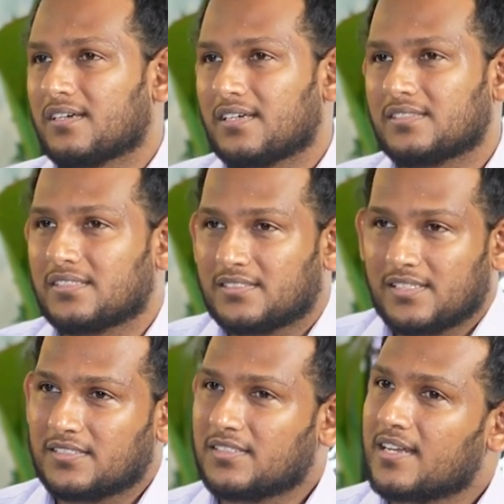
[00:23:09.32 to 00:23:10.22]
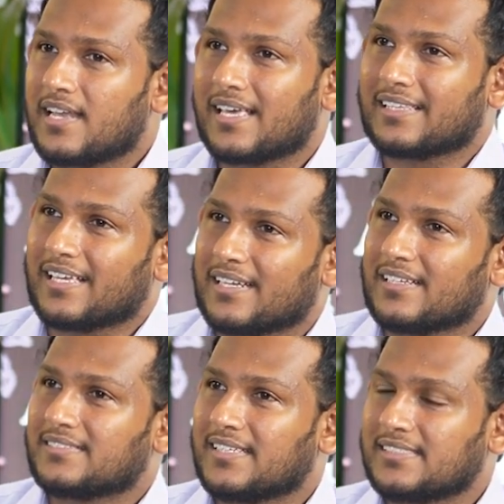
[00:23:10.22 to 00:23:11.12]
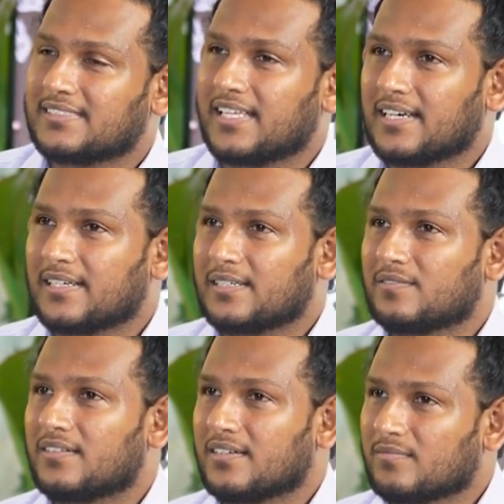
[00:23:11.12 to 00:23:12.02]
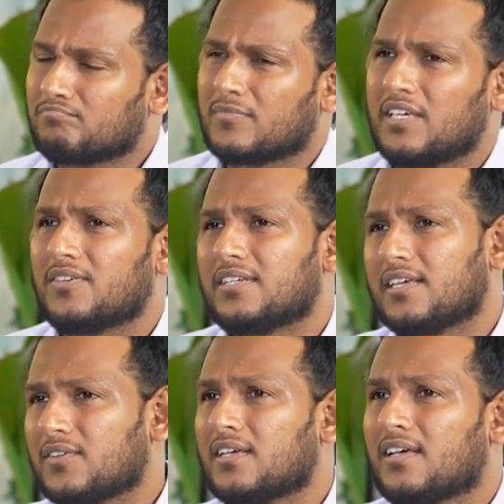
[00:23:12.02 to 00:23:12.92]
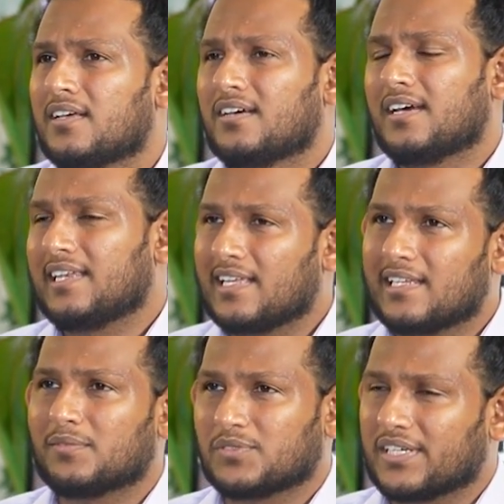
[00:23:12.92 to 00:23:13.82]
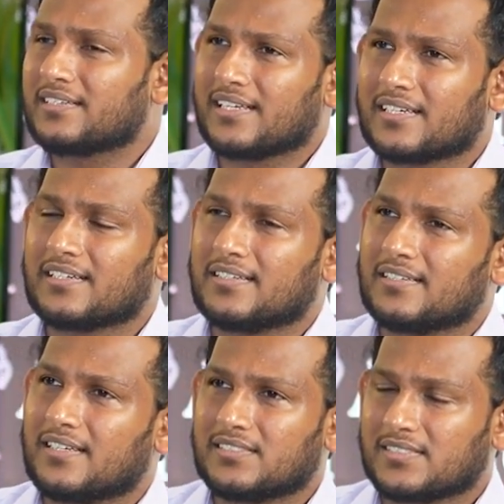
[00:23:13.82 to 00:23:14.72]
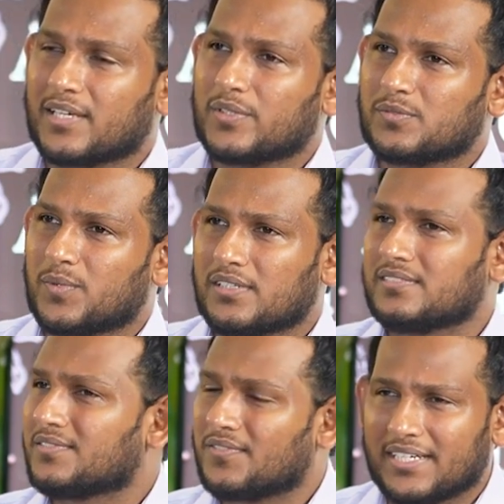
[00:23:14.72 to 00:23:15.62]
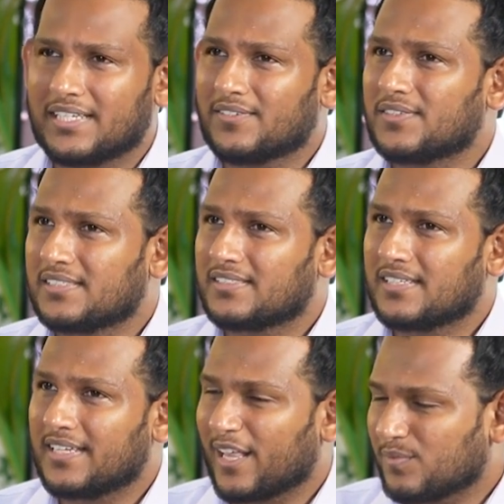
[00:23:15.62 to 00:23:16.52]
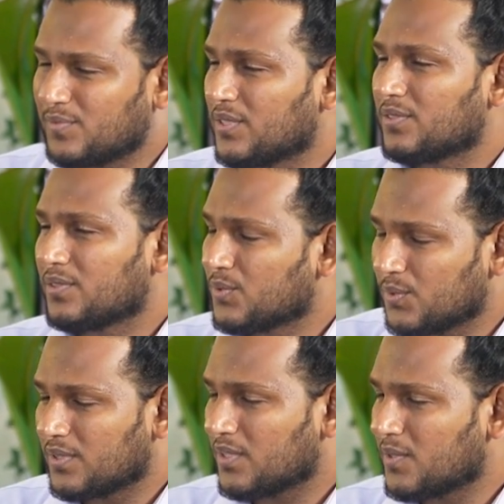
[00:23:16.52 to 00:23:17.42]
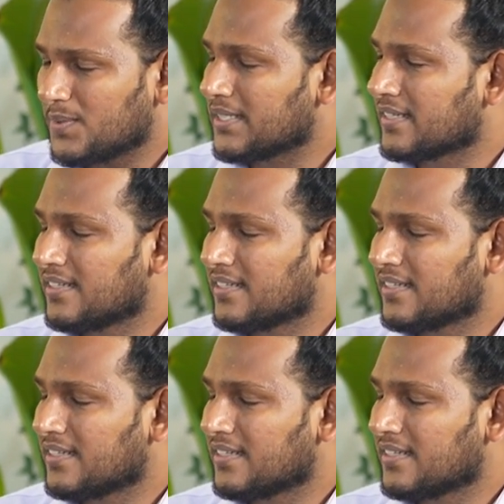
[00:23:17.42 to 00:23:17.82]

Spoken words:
It's not like that. It's there. Even LLMs, right? Like large language models, whatever. It helps you to do your work.